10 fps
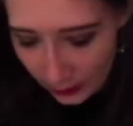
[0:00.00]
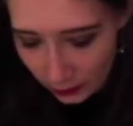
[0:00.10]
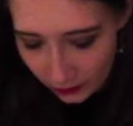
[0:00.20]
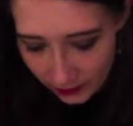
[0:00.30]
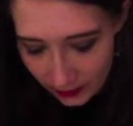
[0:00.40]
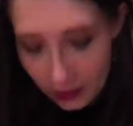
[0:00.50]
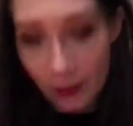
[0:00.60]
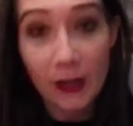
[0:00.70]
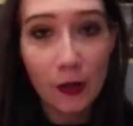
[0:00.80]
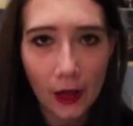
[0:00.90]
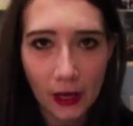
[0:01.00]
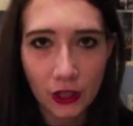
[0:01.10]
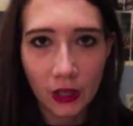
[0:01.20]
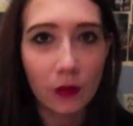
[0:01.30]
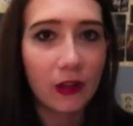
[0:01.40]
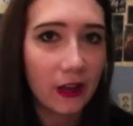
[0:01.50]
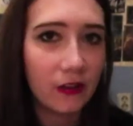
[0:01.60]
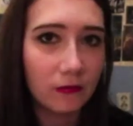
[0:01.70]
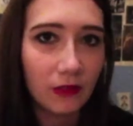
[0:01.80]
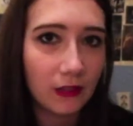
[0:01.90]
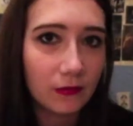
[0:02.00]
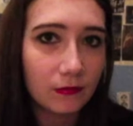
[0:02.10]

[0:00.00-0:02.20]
Can you believe this? So another eyeshadow, can like